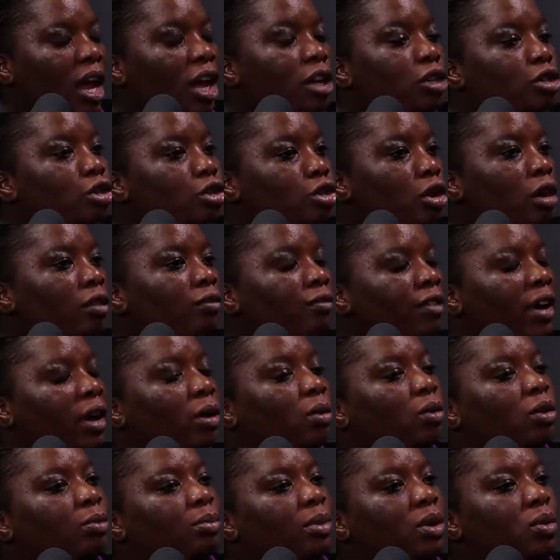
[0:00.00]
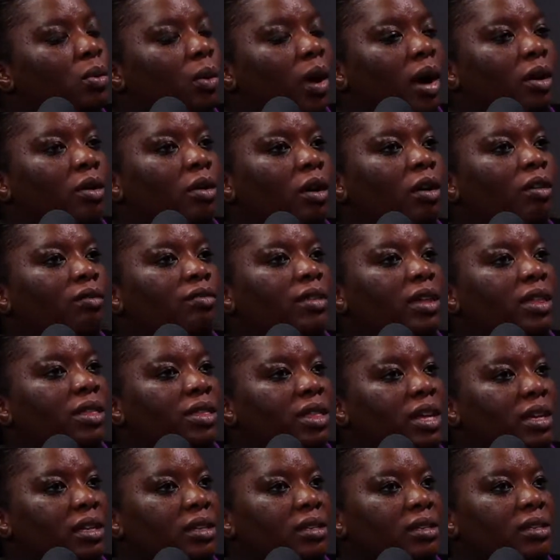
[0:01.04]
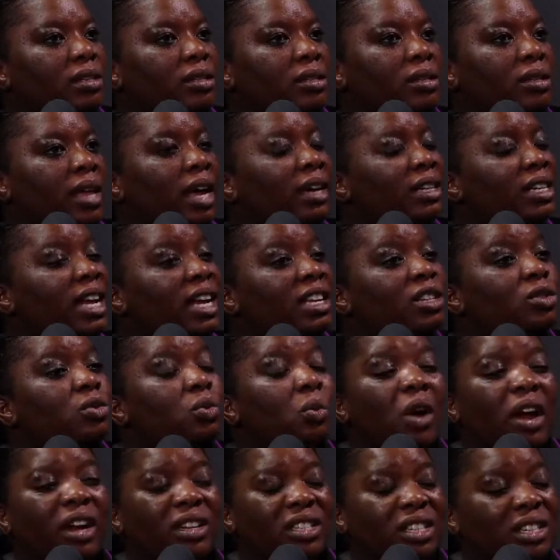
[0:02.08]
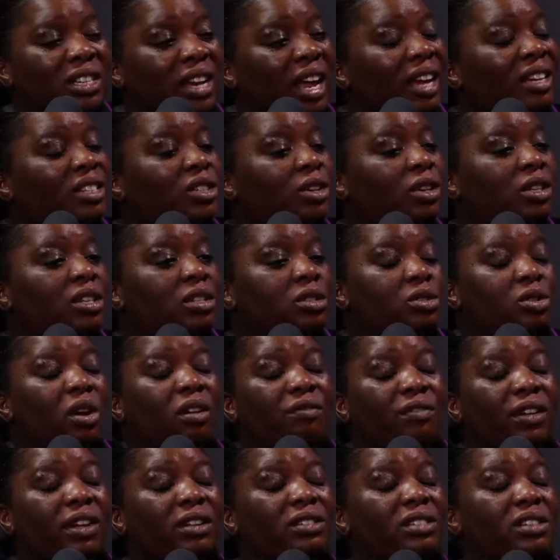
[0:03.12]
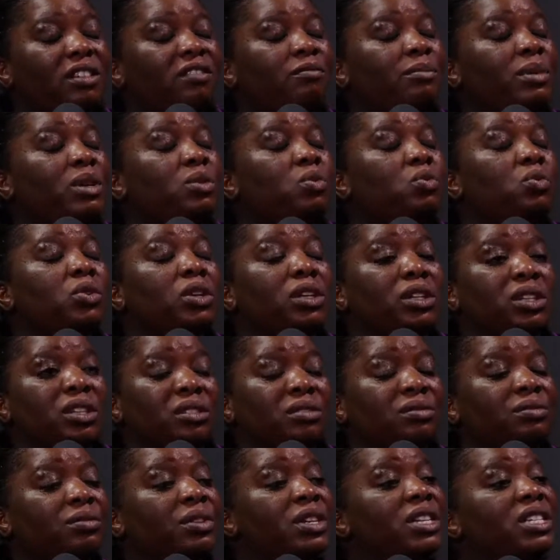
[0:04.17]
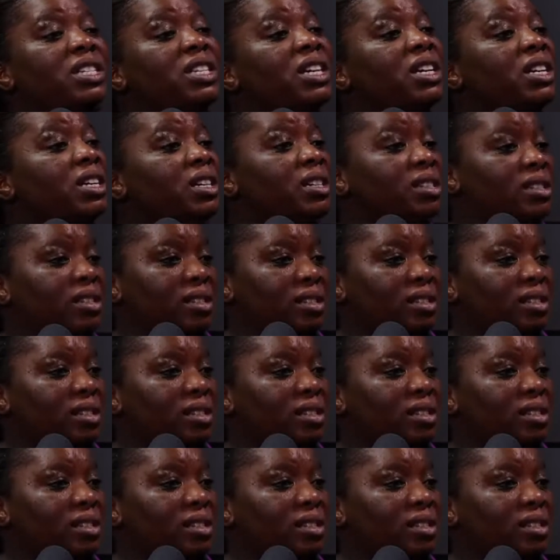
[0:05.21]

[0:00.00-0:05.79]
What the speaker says: A stokvel would be one of the things that has worked. Actually, stokvels have been working for years.